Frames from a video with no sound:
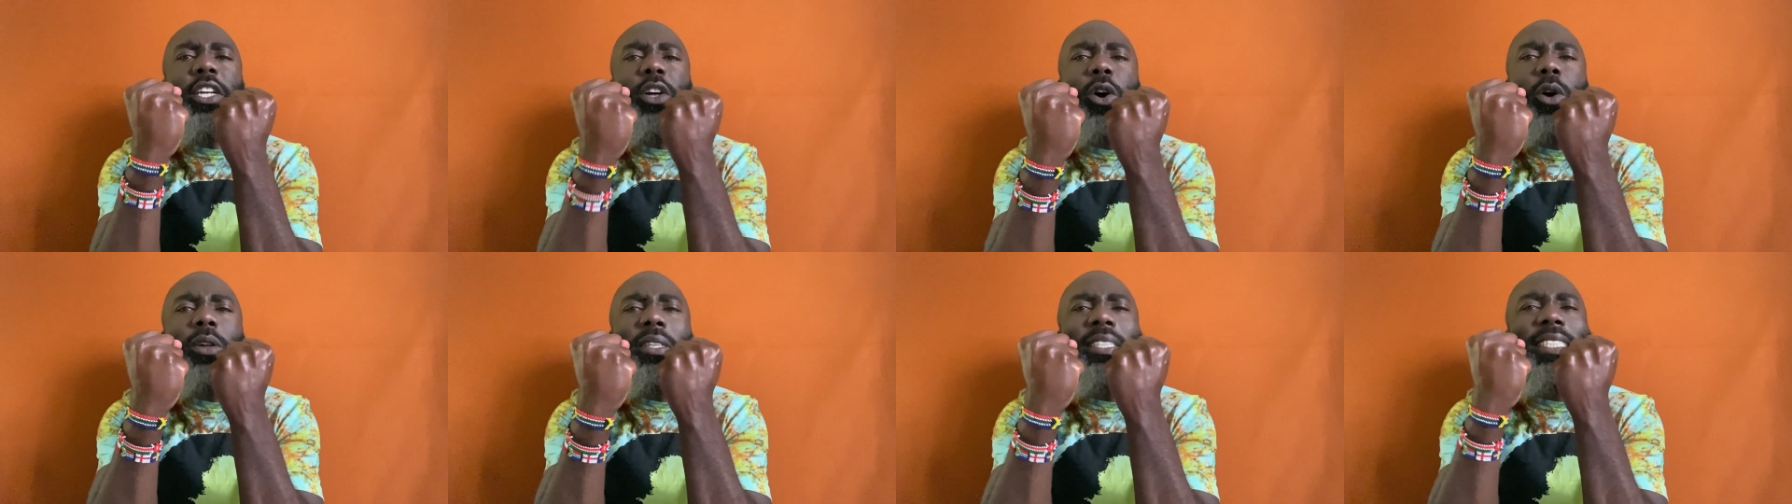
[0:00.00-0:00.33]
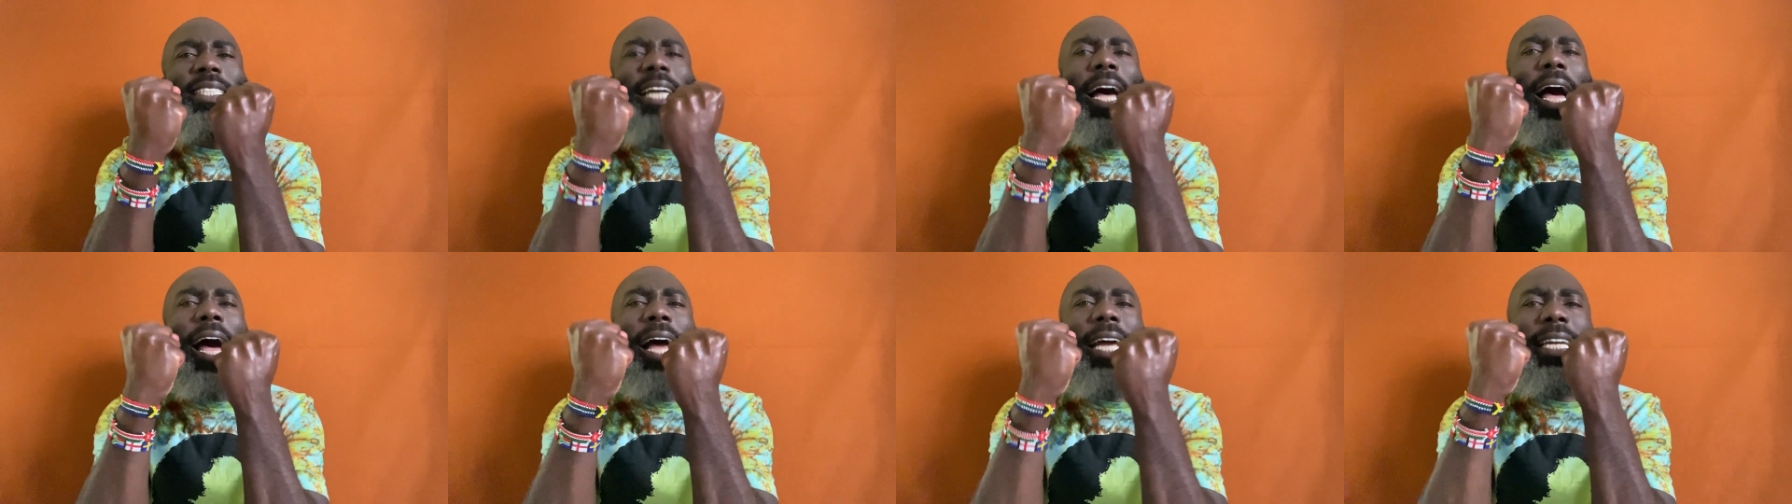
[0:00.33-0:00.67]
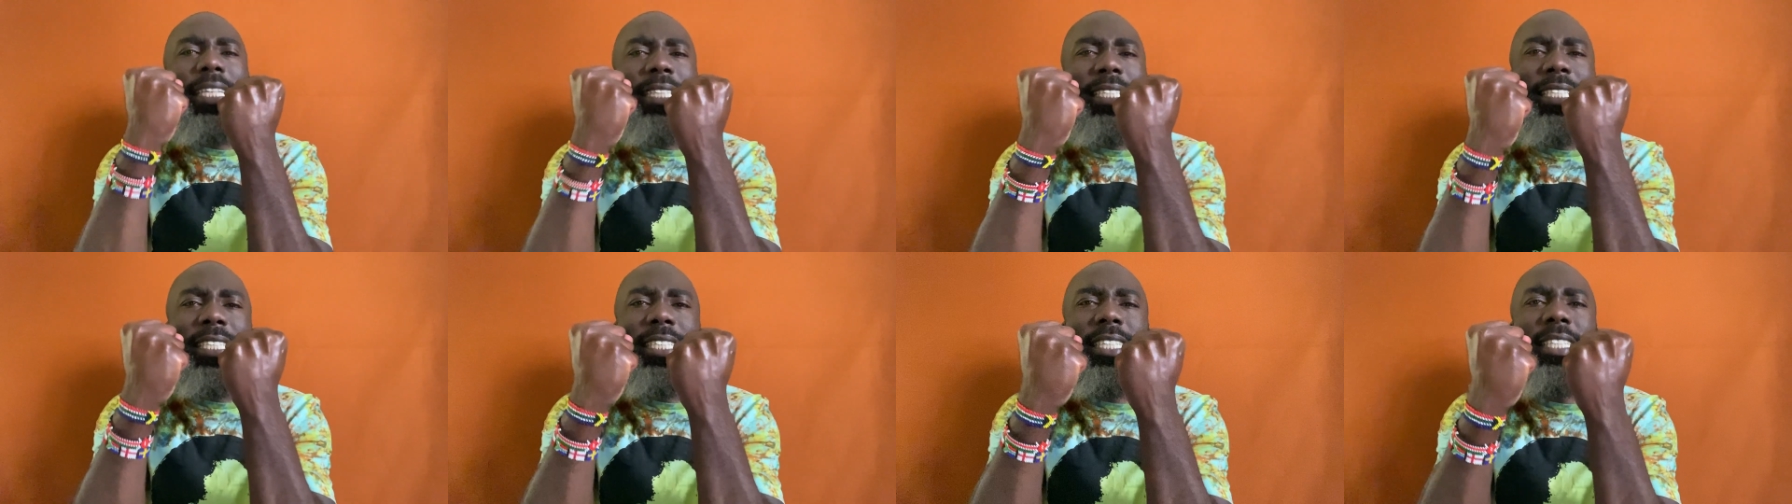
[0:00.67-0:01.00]
on
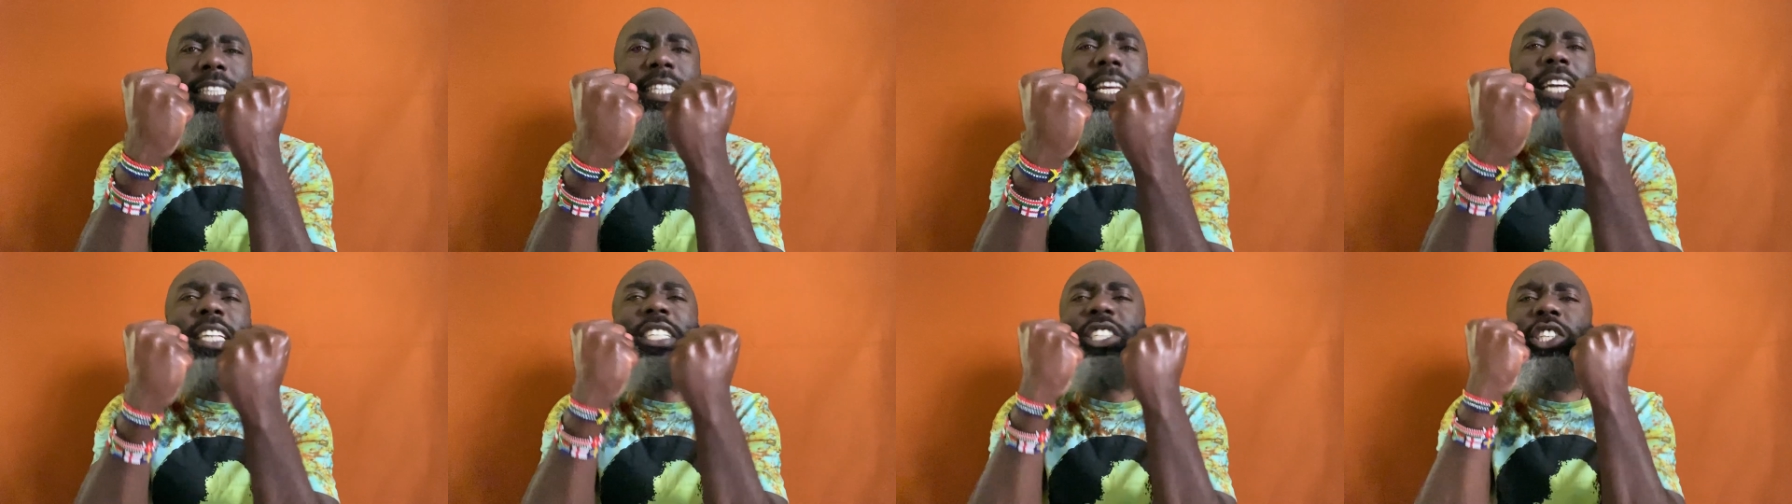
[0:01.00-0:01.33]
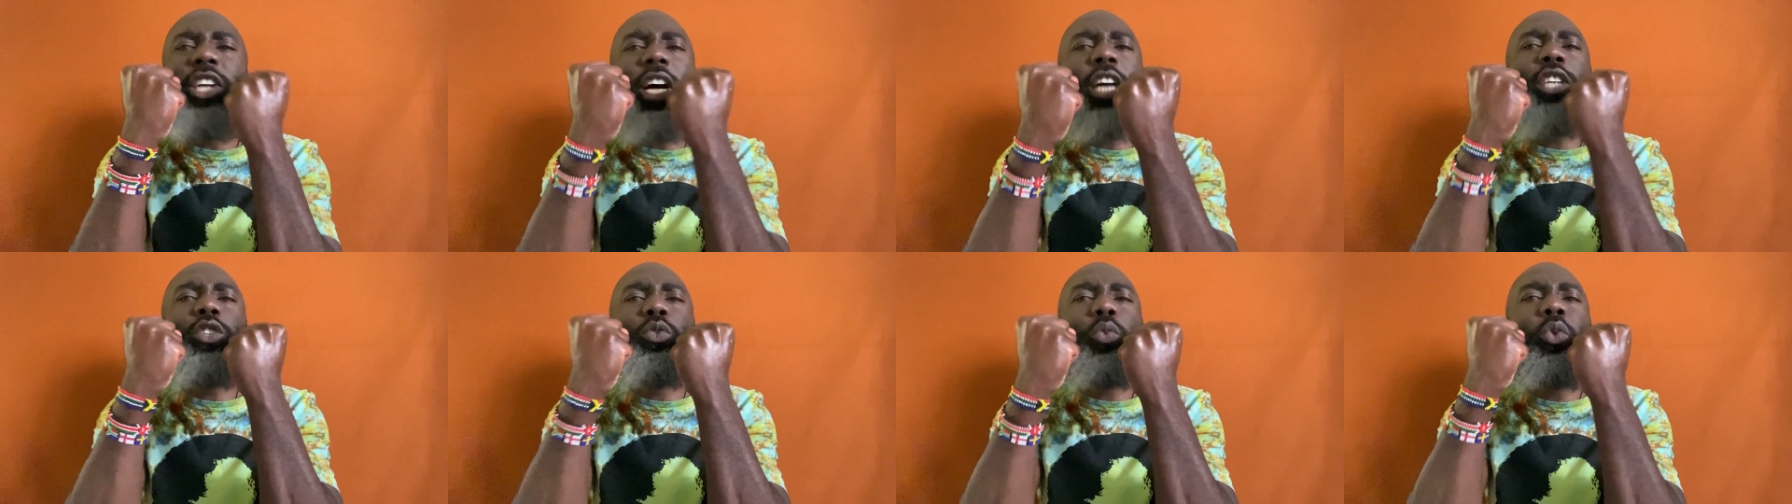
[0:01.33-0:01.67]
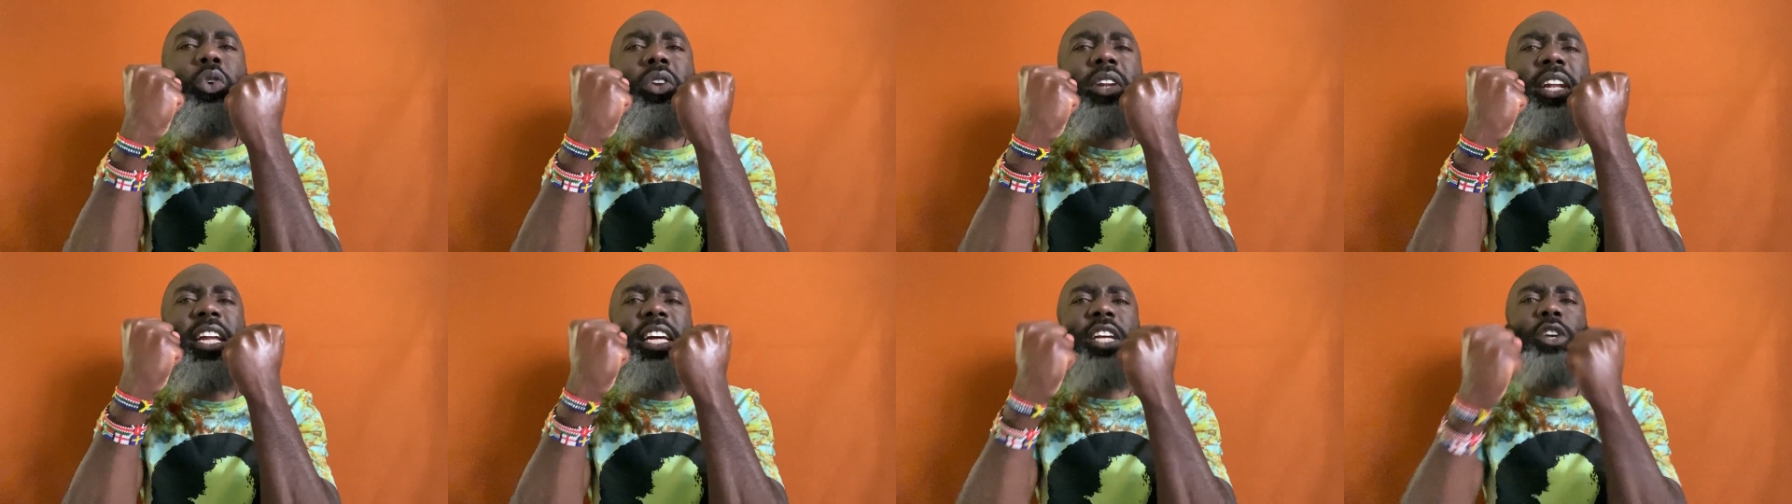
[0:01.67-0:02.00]
tight. They just
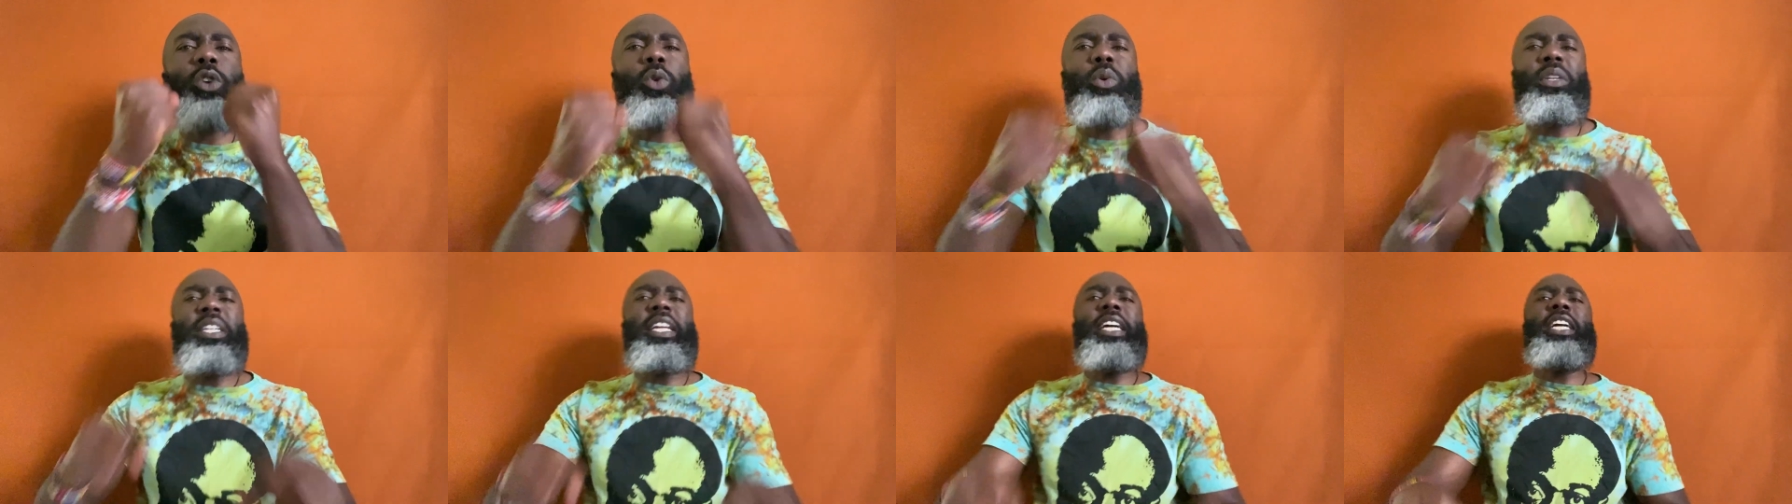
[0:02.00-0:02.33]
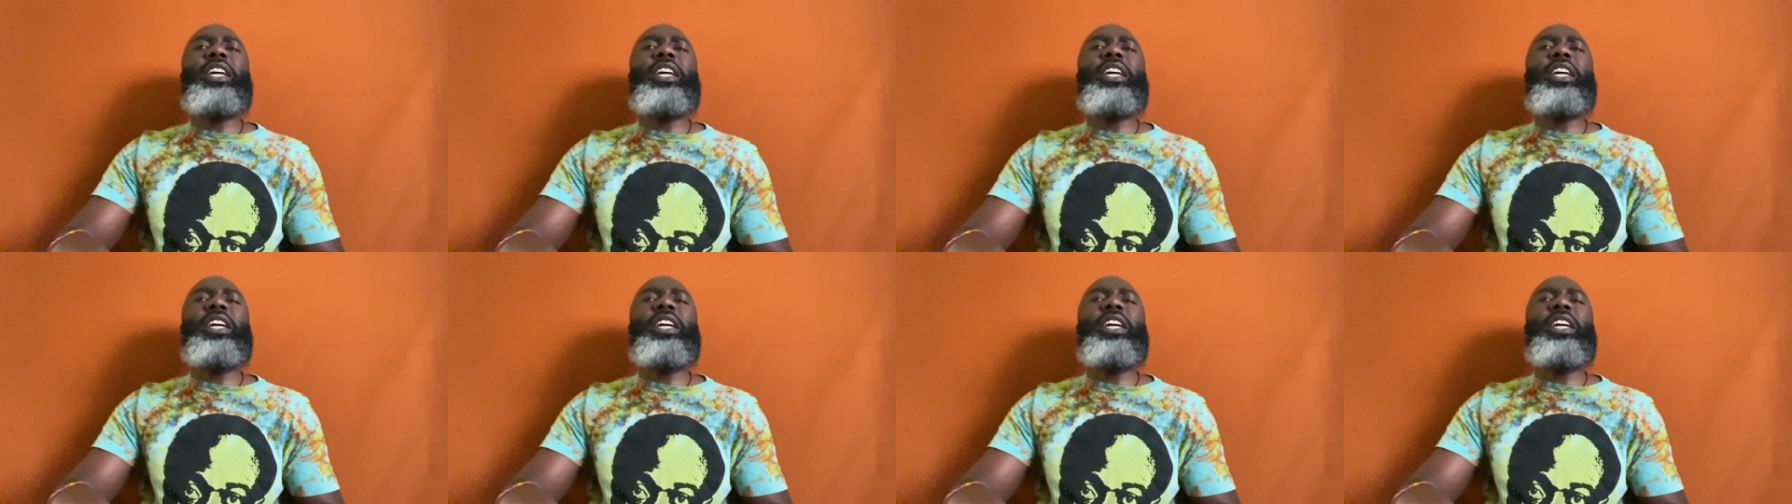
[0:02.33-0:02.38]
won't let go. They